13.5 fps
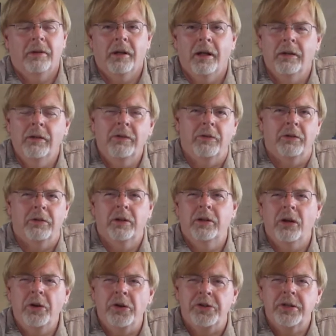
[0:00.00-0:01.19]
a little
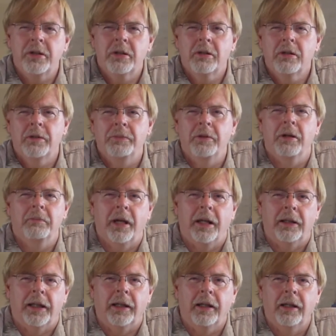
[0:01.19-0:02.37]
toss, to put it
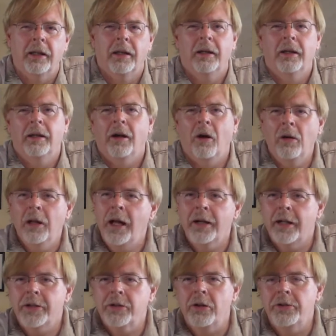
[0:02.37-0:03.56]
mildly. All art
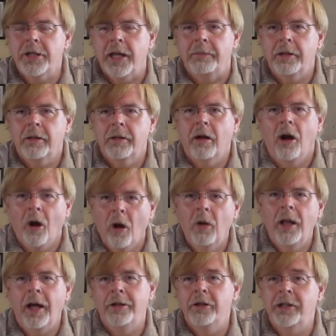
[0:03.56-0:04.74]
has concept. All
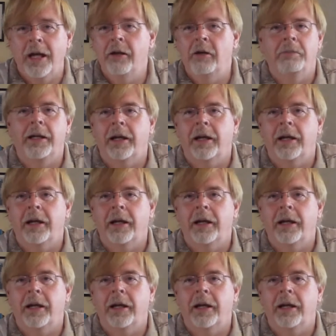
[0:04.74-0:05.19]
art, you cannot make